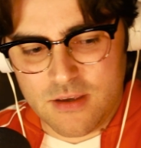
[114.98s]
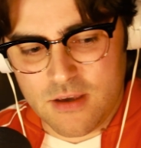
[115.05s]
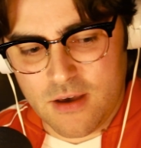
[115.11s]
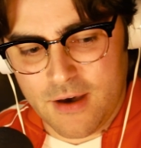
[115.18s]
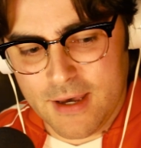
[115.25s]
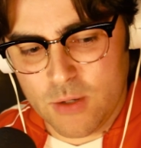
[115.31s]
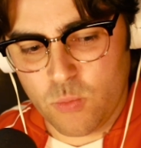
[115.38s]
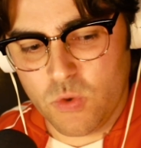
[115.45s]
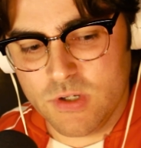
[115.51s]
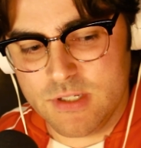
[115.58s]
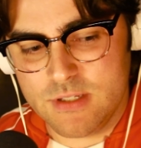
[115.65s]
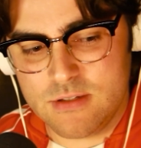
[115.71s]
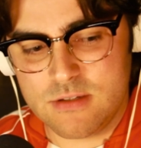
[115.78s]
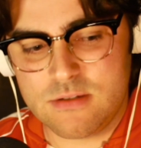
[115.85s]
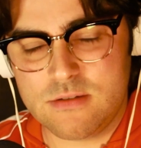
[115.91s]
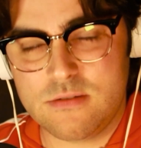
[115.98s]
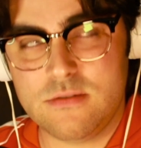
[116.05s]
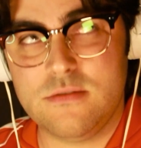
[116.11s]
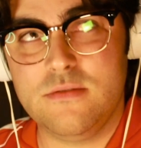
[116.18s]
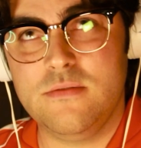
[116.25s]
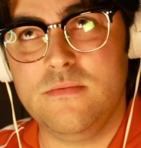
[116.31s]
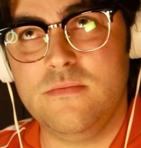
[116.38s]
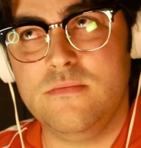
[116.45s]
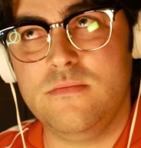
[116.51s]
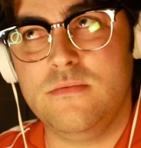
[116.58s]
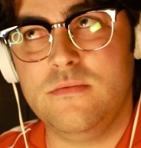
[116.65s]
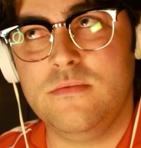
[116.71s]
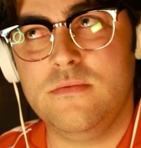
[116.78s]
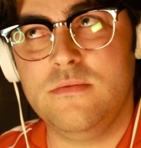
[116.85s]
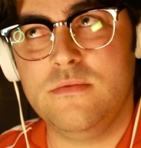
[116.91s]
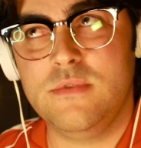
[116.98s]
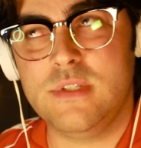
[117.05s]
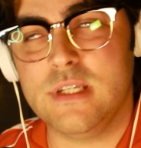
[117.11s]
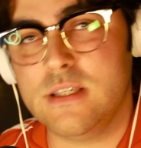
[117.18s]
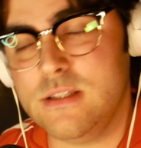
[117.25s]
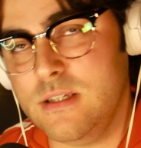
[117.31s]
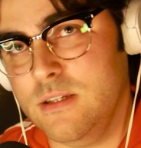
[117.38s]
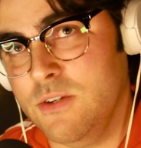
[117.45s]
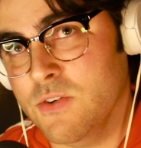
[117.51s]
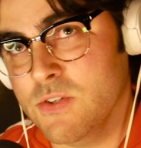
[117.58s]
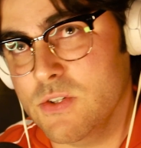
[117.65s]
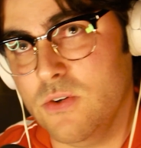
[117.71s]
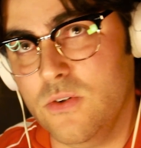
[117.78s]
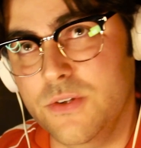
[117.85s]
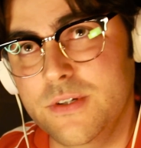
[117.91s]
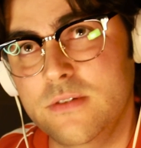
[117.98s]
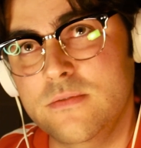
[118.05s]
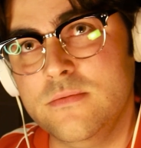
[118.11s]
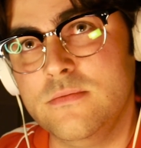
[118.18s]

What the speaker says: I was 16 years old,